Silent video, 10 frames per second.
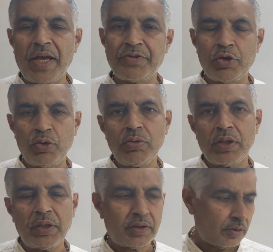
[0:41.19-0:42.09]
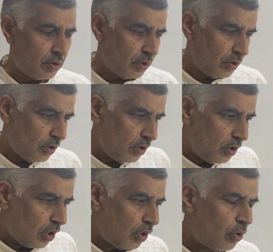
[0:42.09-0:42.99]
As you know that
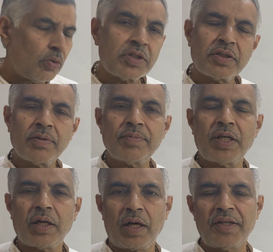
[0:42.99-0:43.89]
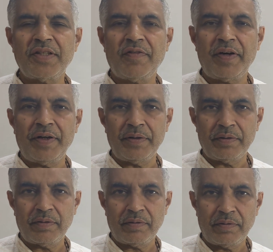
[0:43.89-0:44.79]
control systems are classified
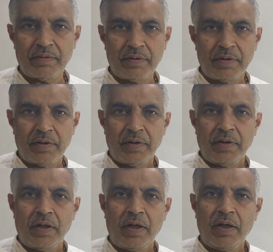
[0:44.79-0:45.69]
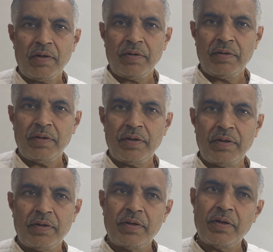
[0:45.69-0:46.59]

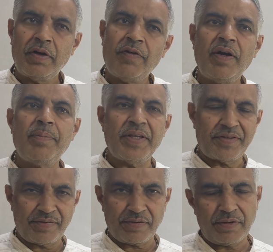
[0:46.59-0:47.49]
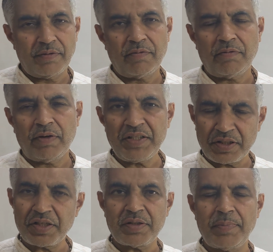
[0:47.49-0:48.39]
on different bases. One
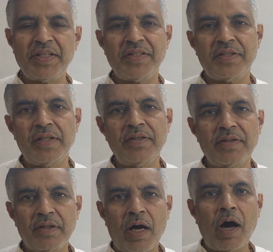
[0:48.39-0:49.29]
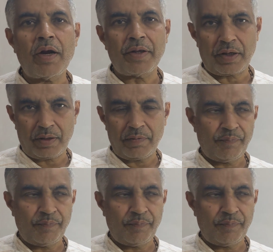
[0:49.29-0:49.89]
such basis is order.